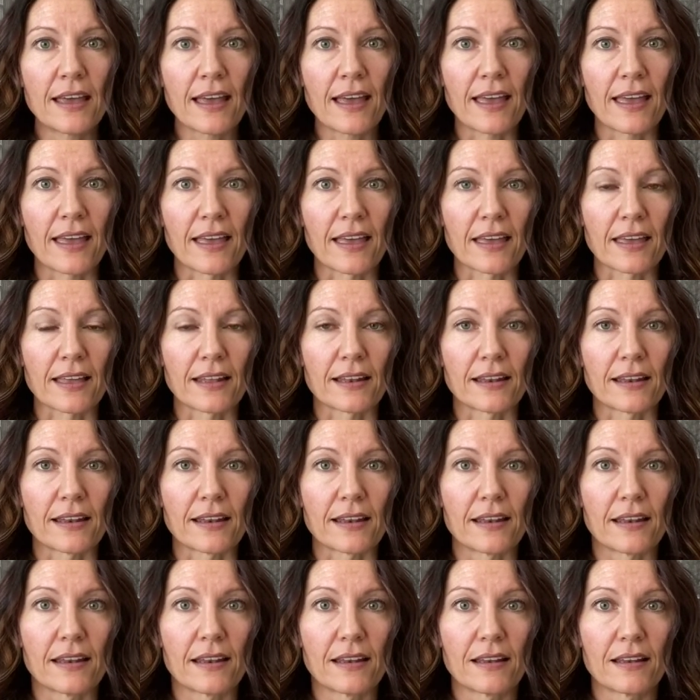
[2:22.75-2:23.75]
And
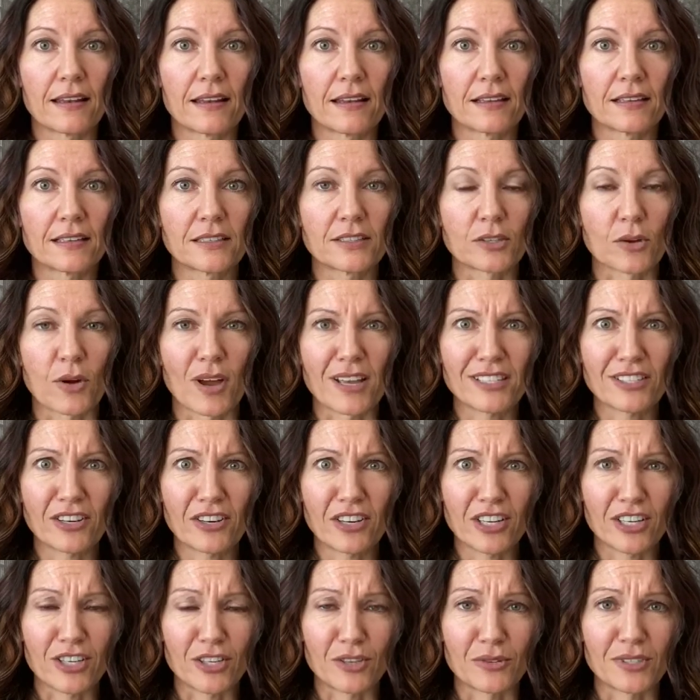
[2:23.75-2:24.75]
so I
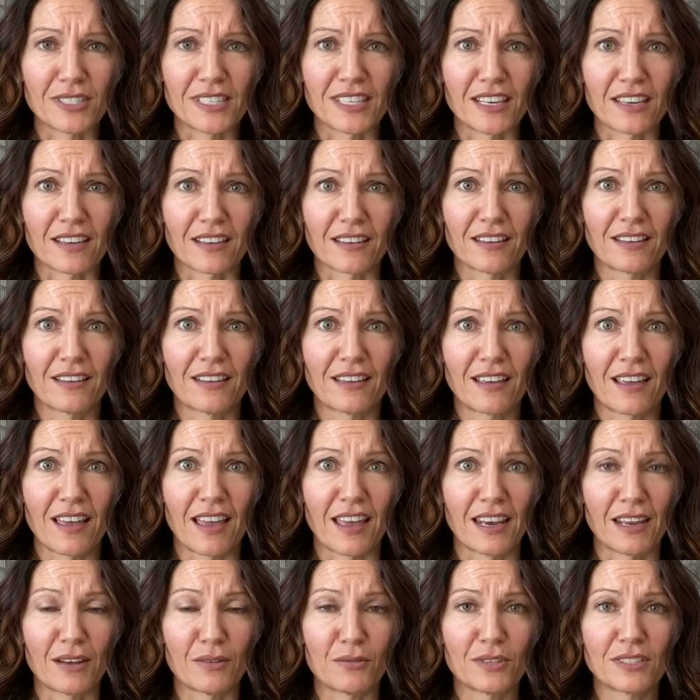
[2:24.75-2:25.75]
started using it,
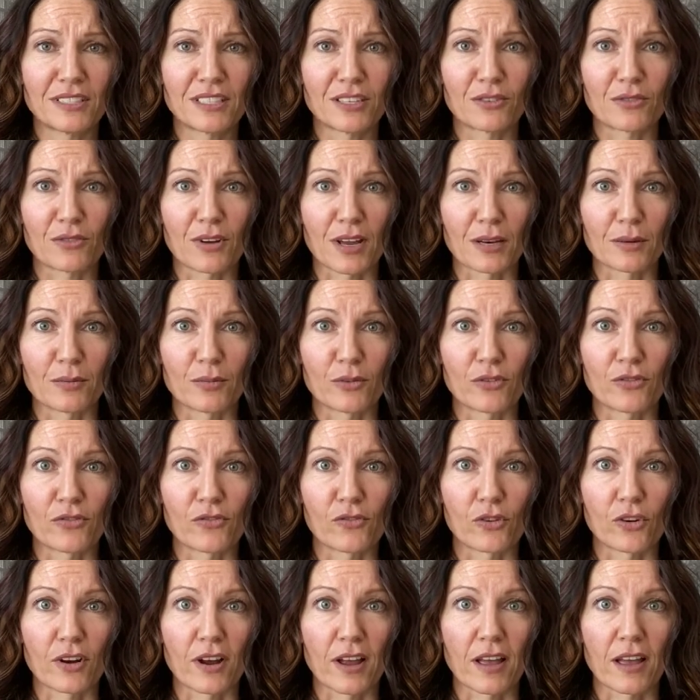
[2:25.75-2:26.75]
and it was incredible
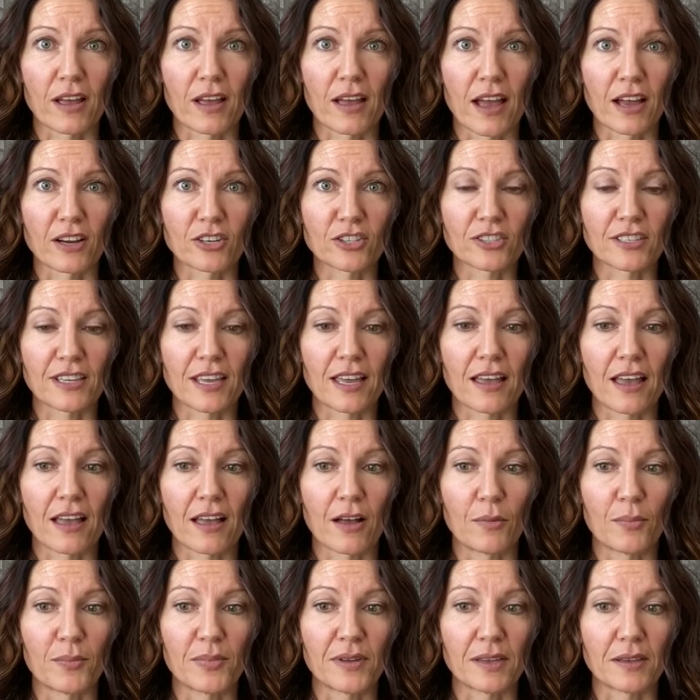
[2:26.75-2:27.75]
for actually
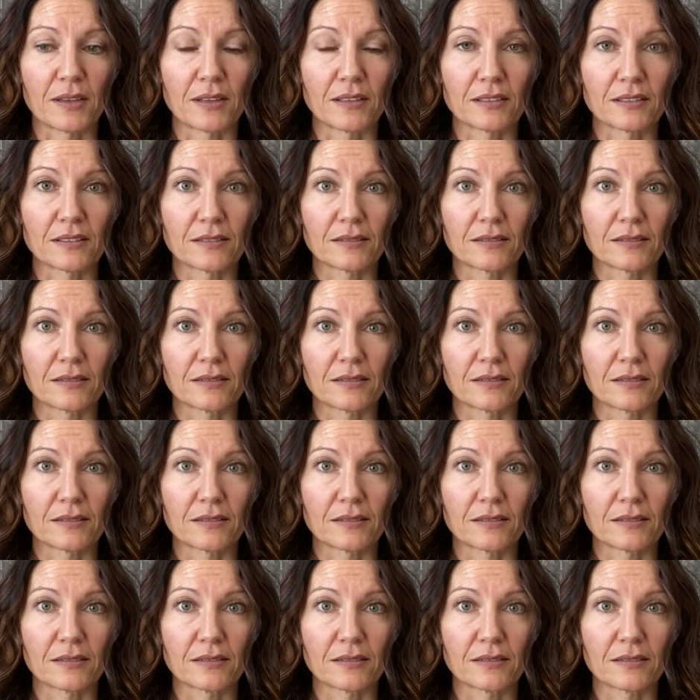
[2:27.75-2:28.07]
helping